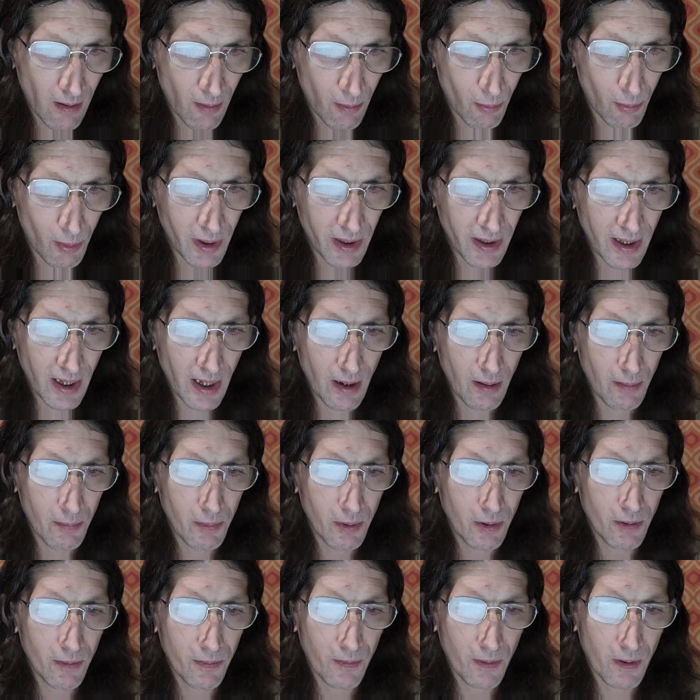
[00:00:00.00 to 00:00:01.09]
We now
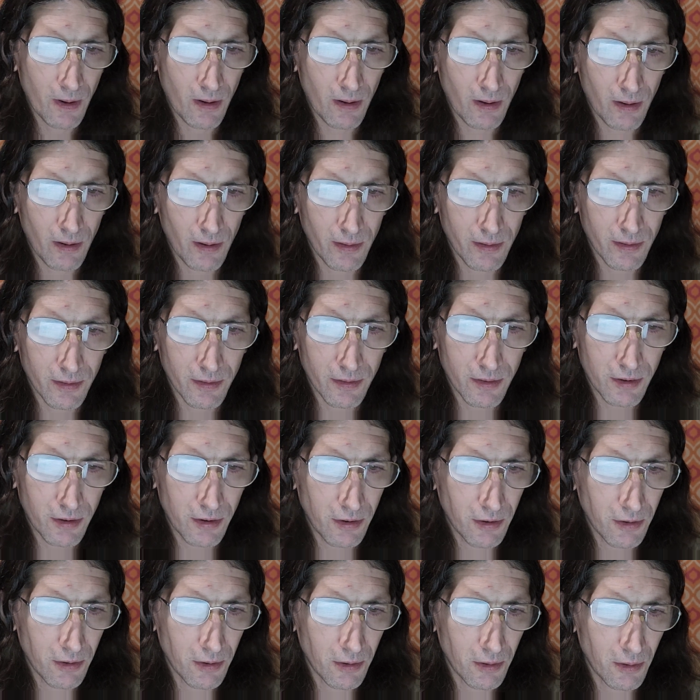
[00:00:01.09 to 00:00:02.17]
move on
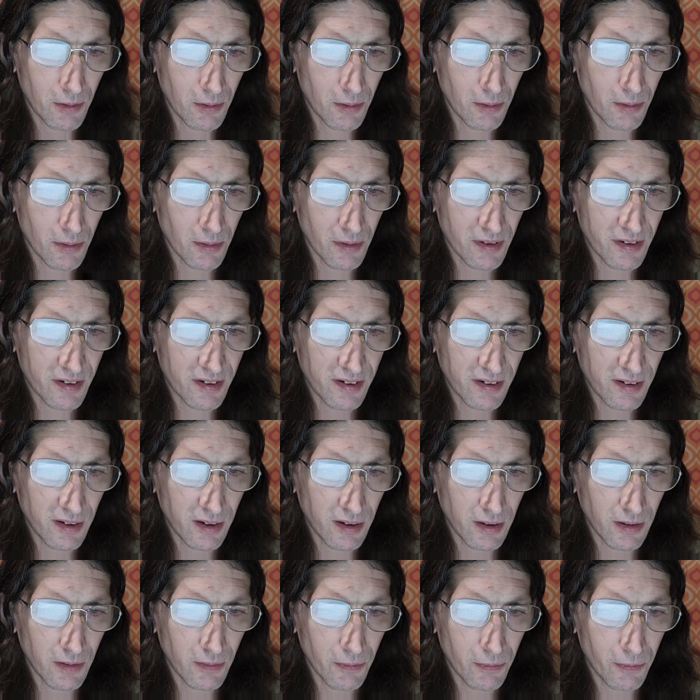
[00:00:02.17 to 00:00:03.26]
to
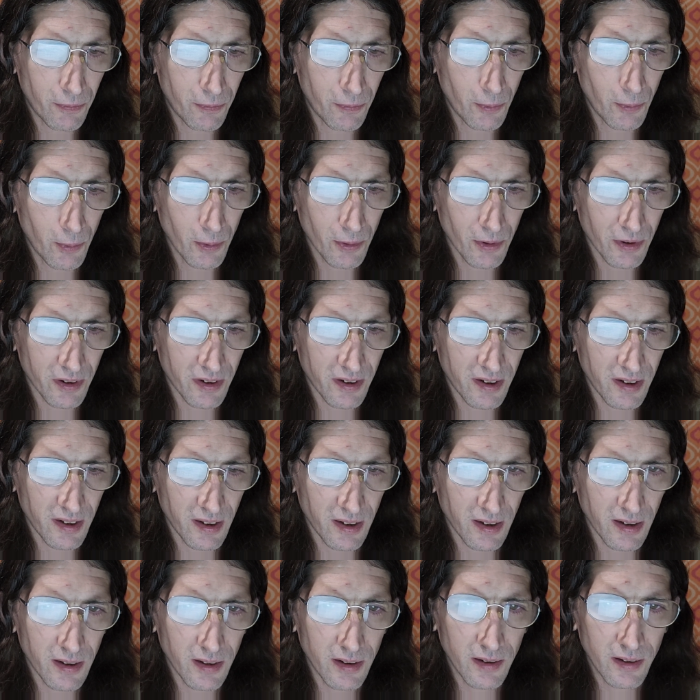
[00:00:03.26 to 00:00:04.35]
scene
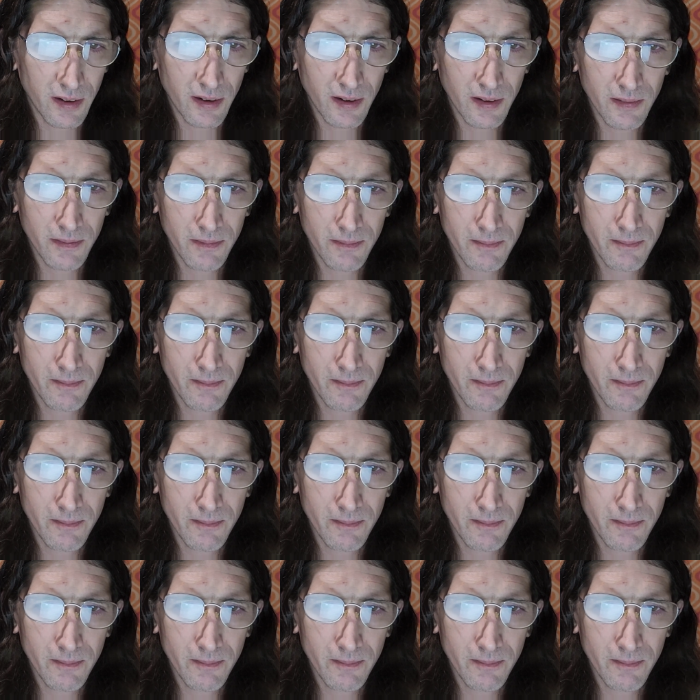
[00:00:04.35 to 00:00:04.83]
14.